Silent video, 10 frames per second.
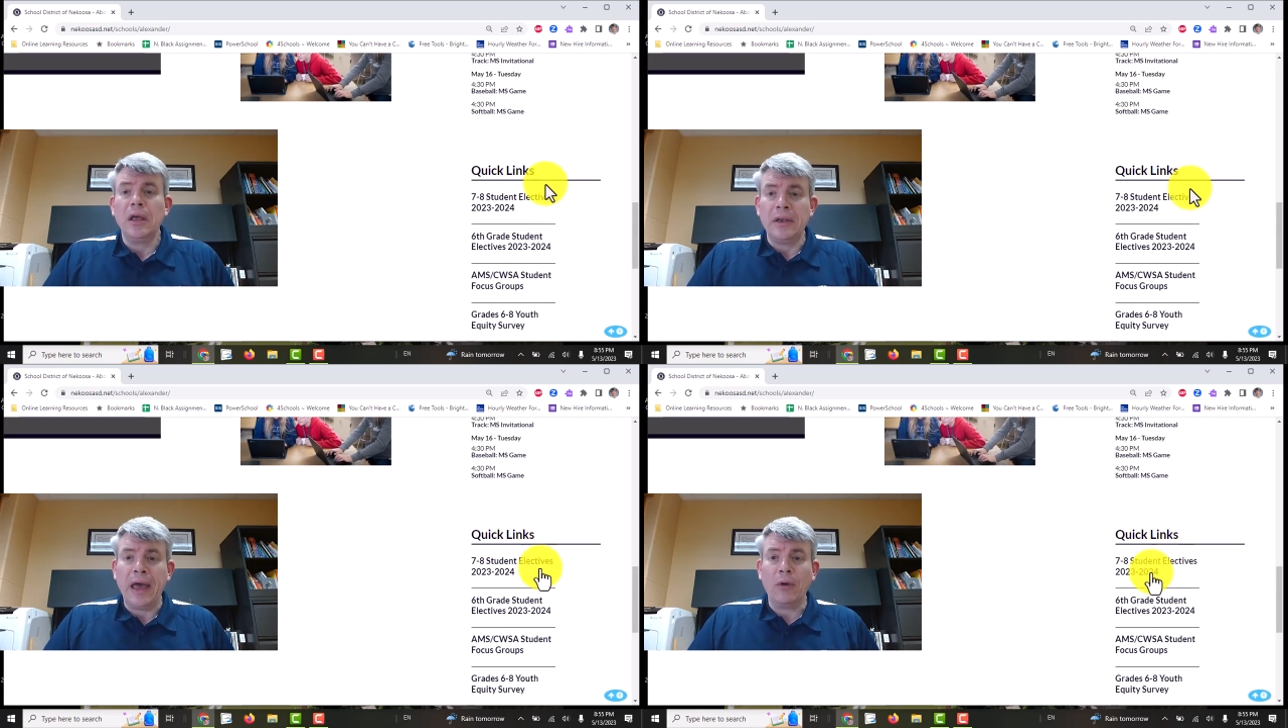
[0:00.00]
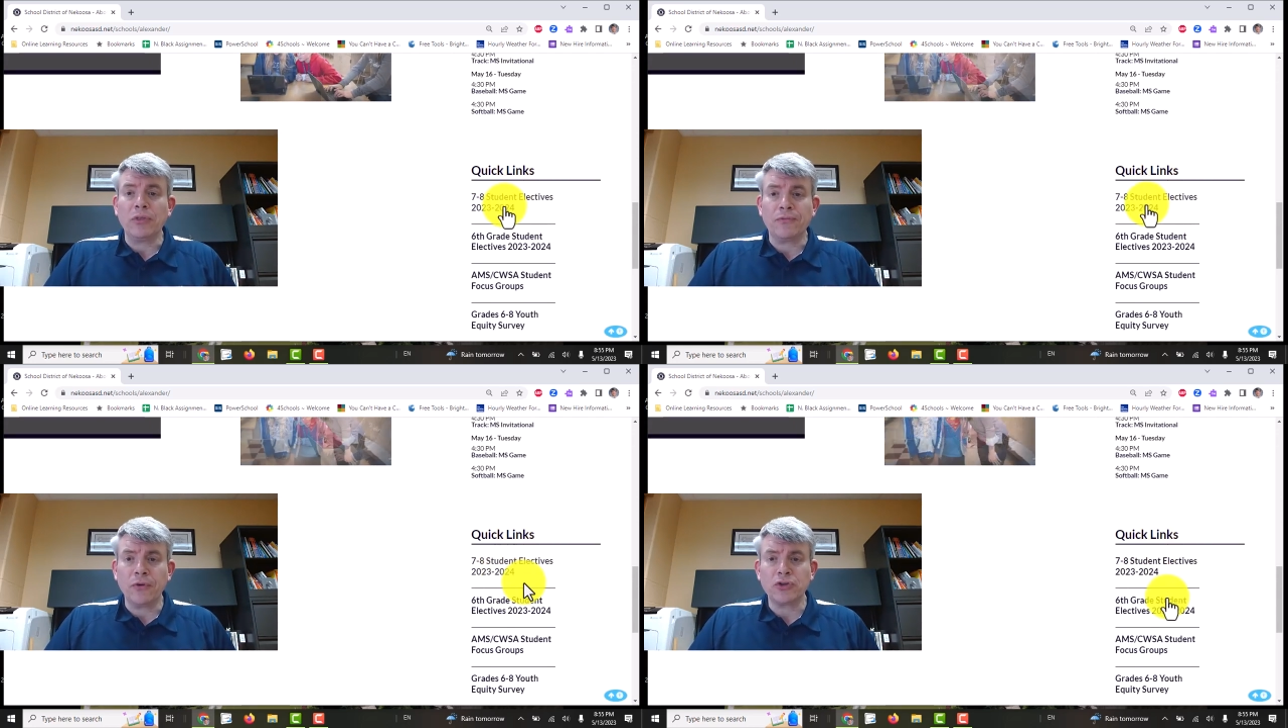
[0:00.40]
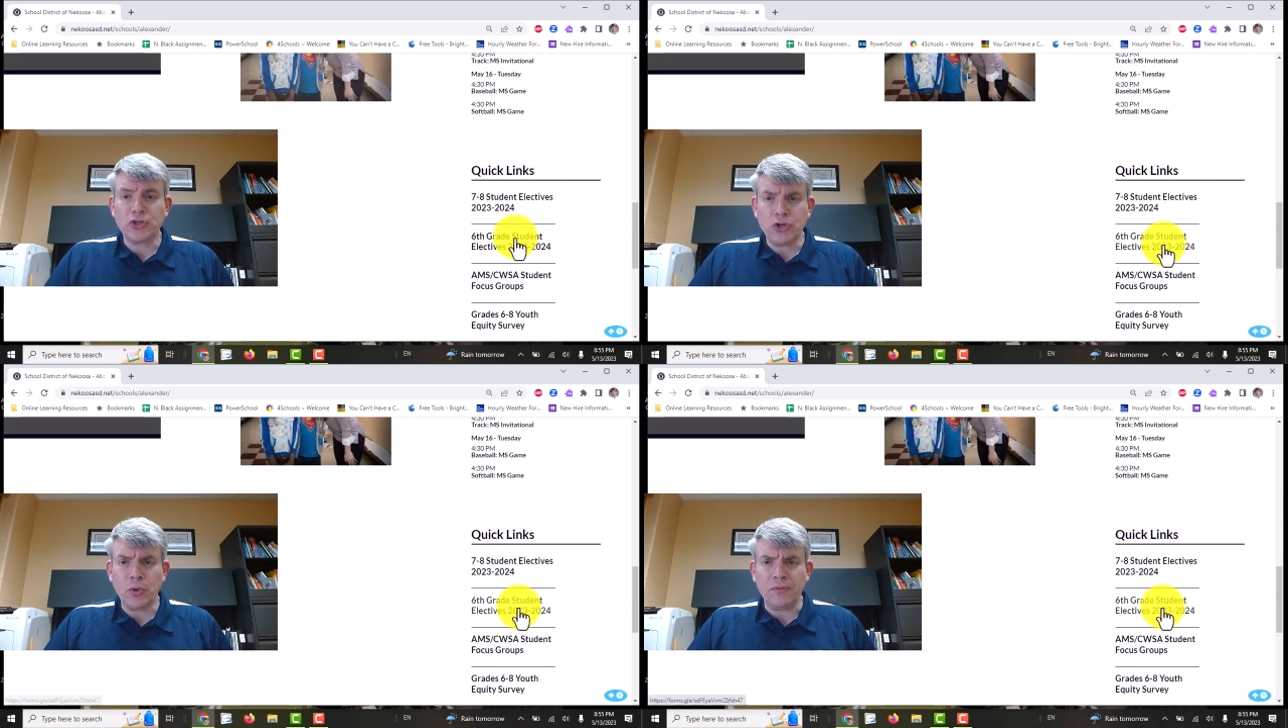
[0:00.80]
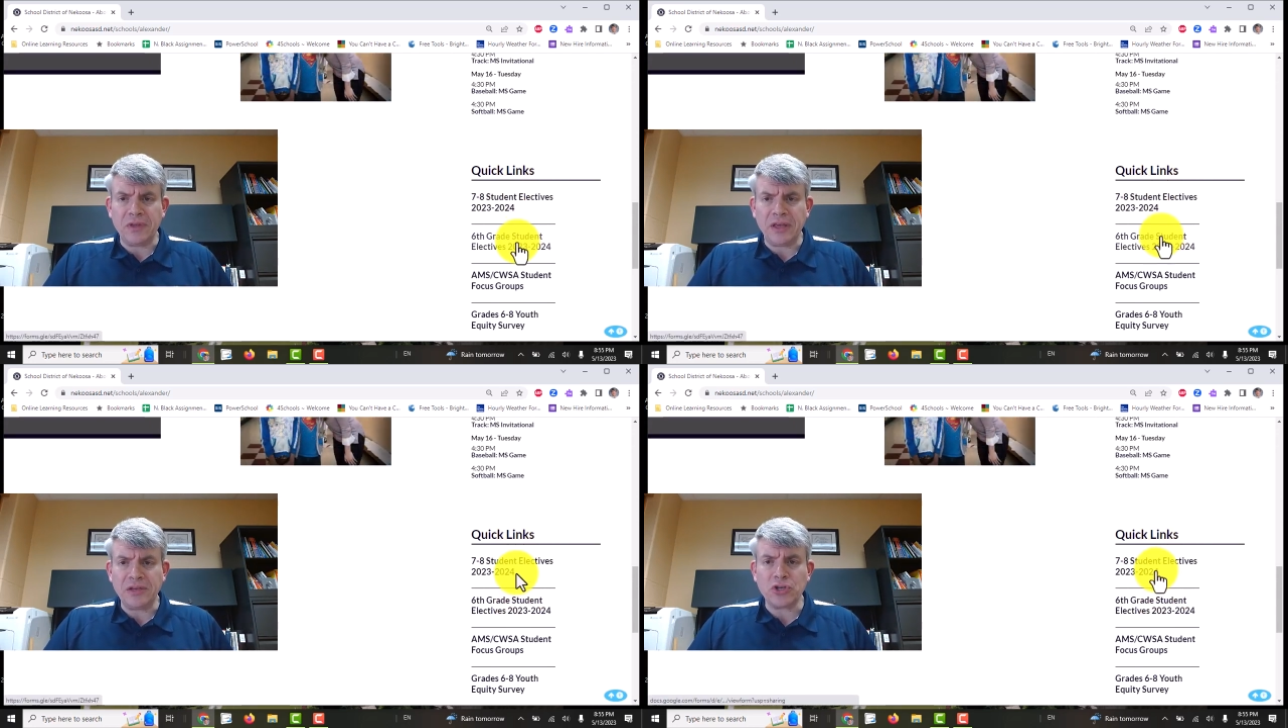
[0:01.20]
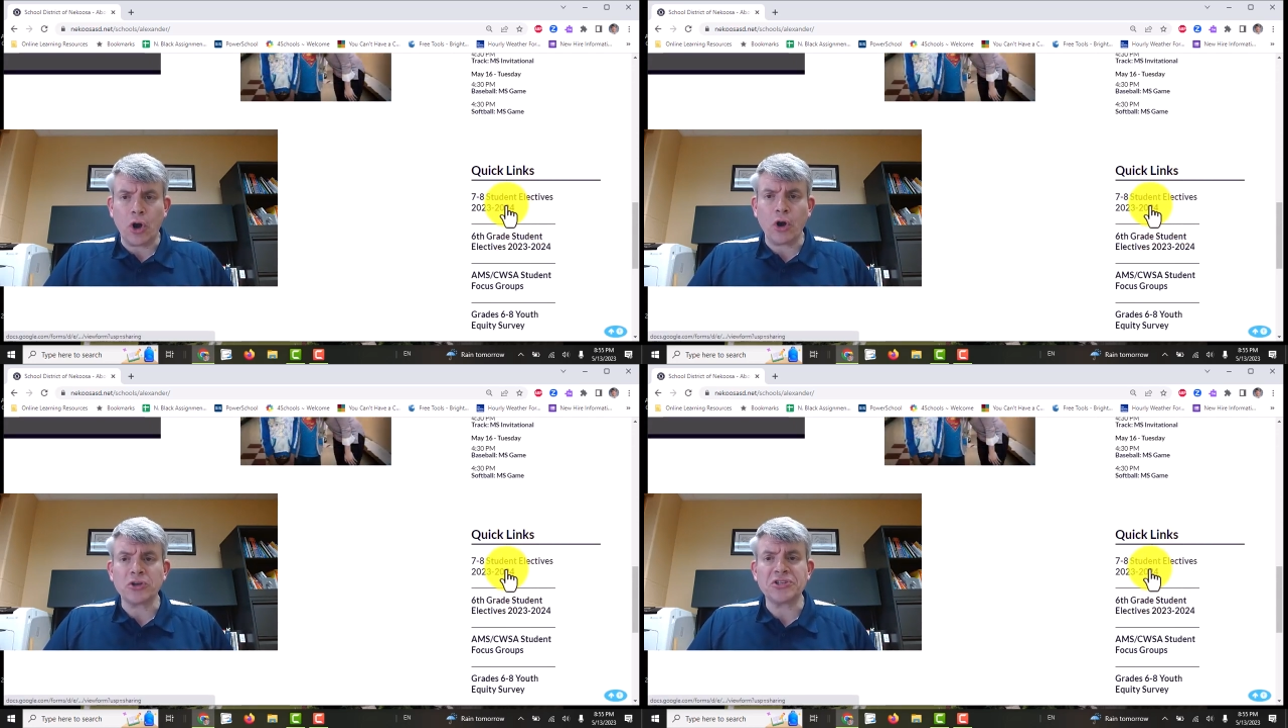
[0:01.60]
Now, the first two of these
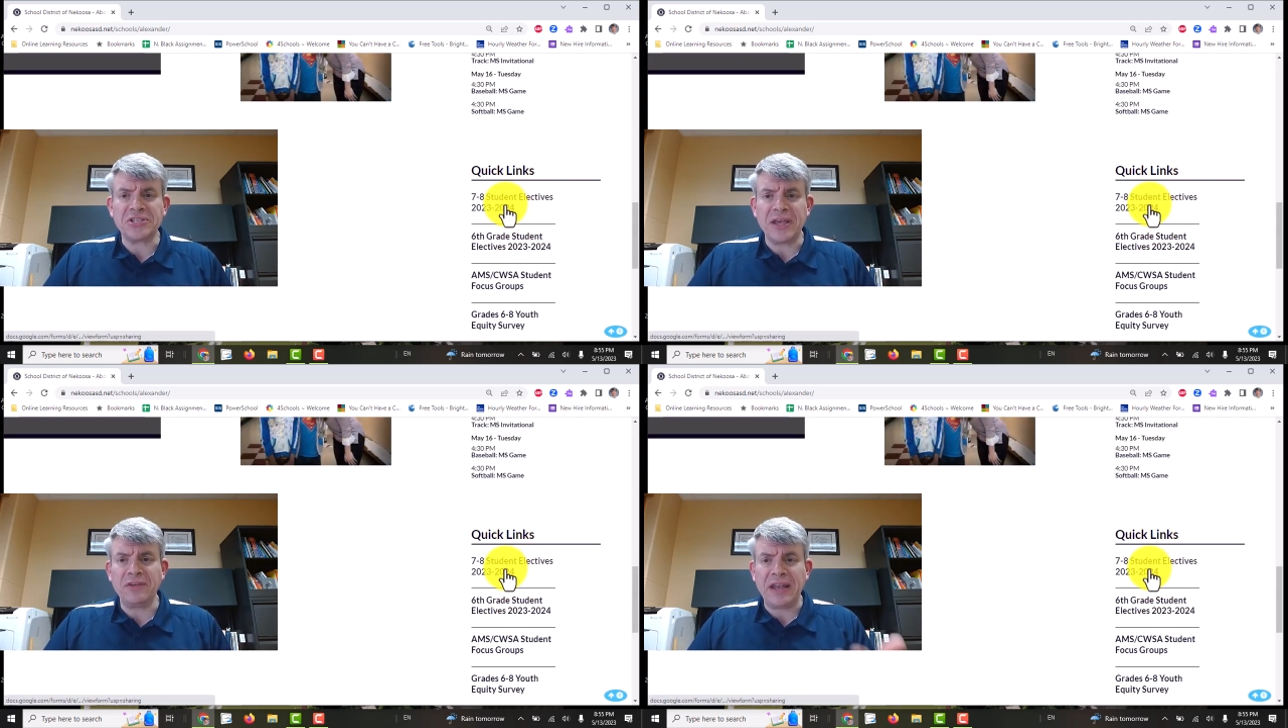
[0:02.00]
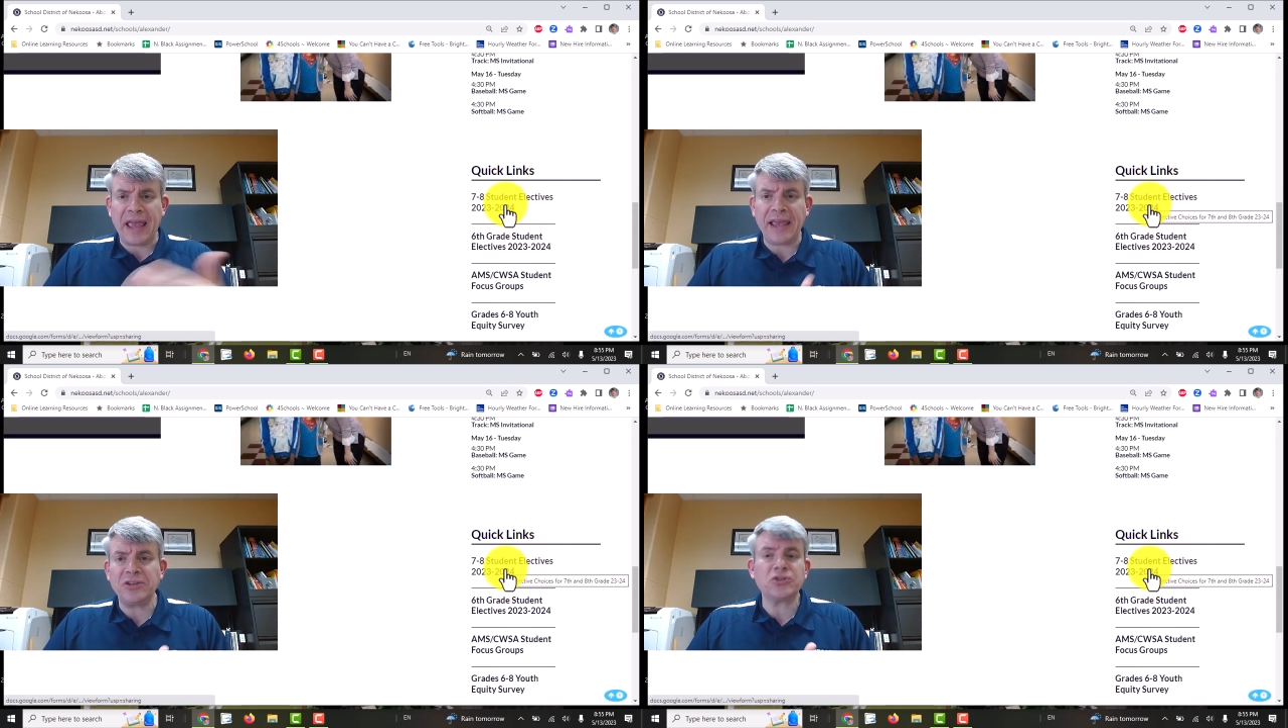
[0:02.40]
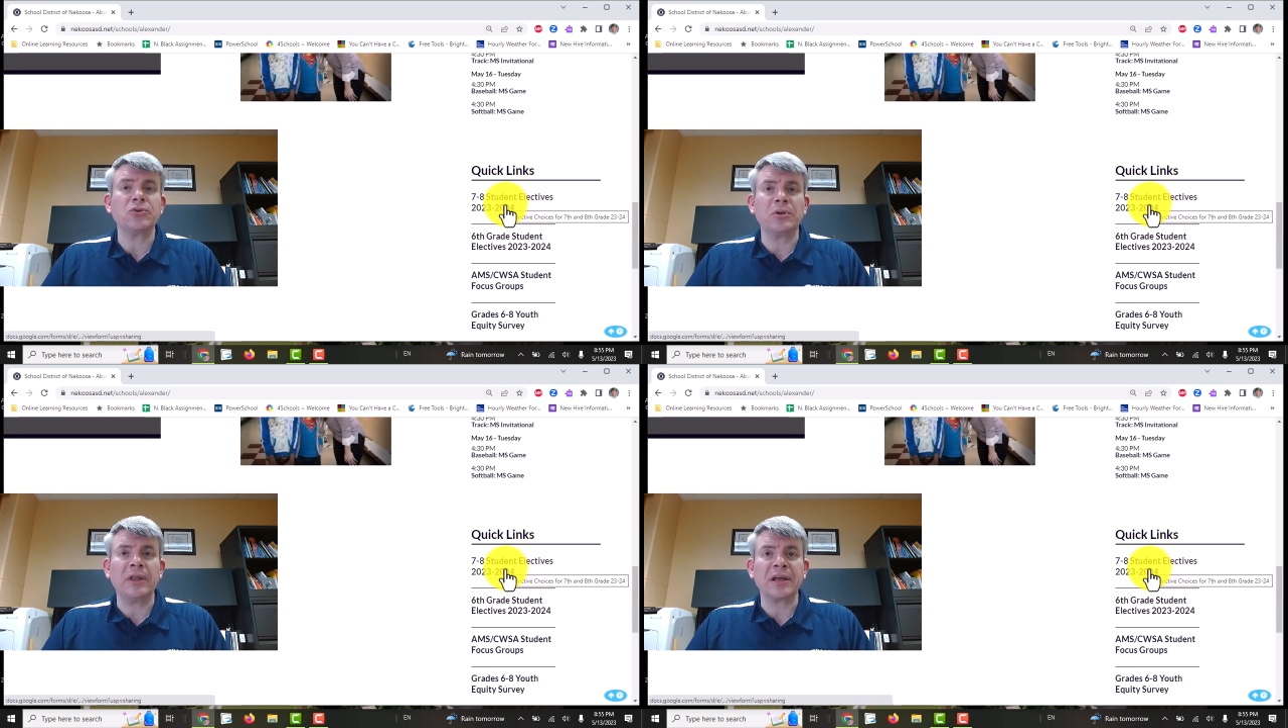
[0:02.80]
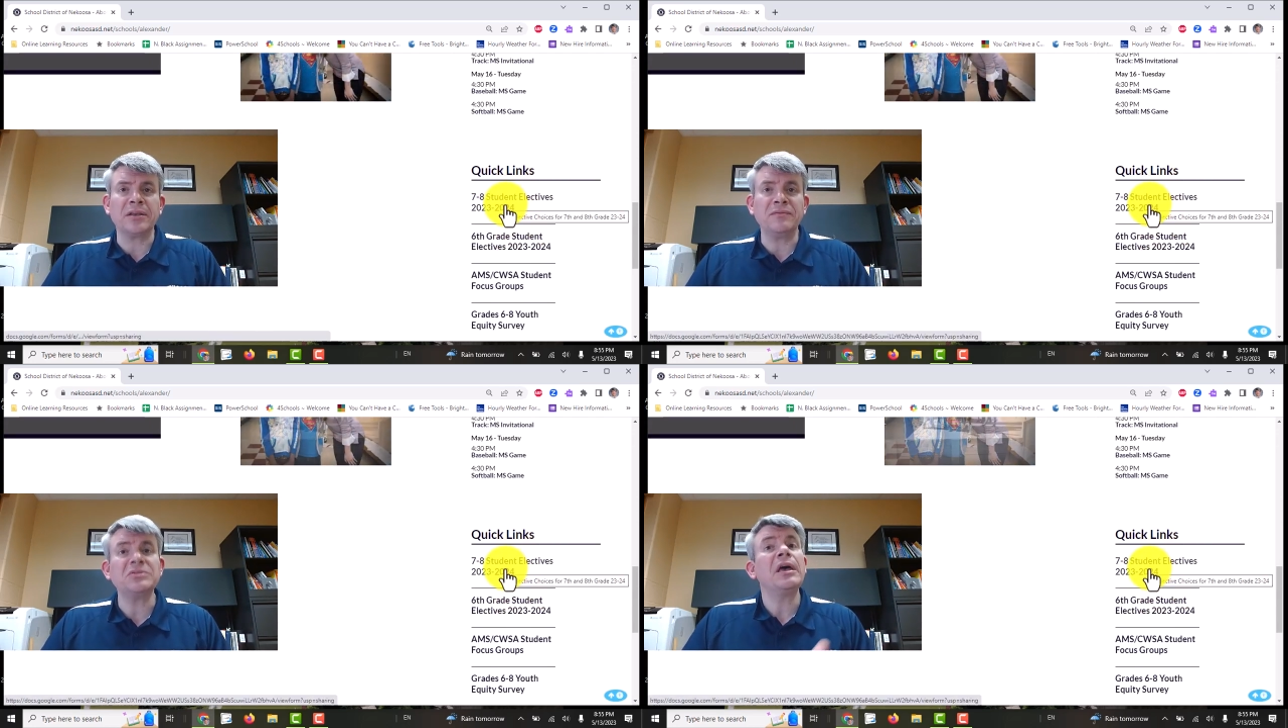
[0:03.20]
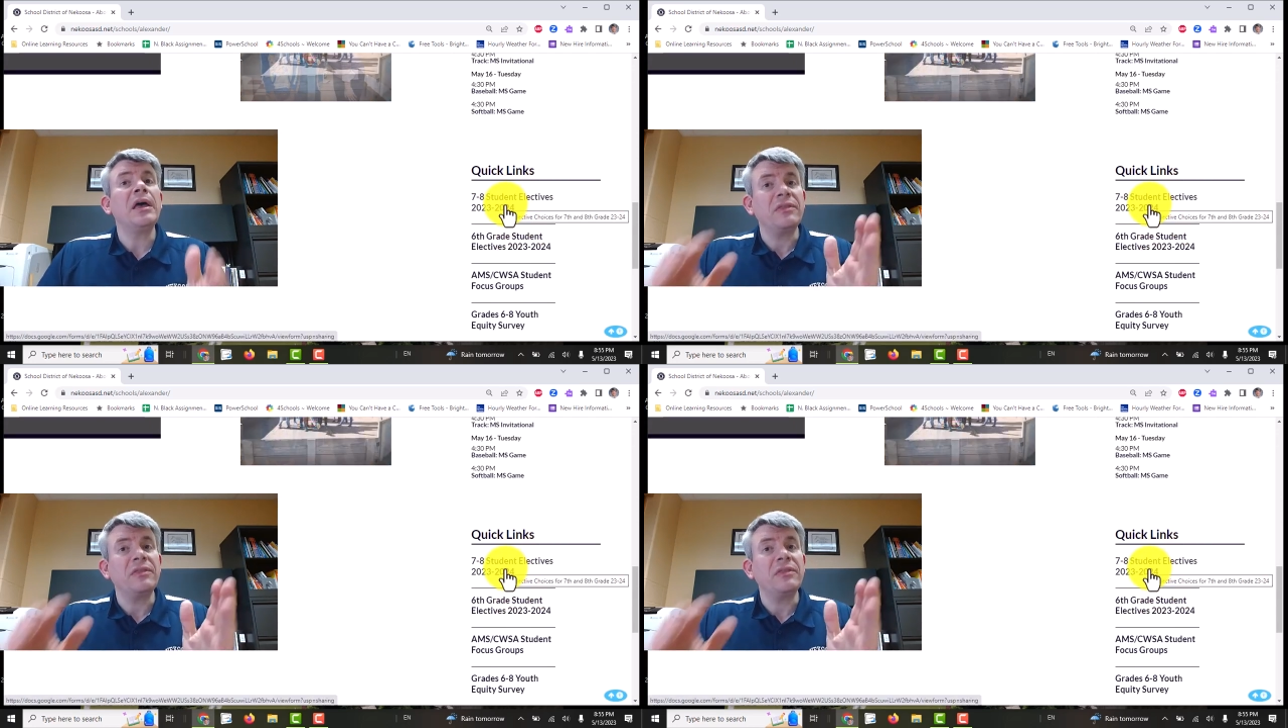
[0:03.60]
are 7-8 student electives.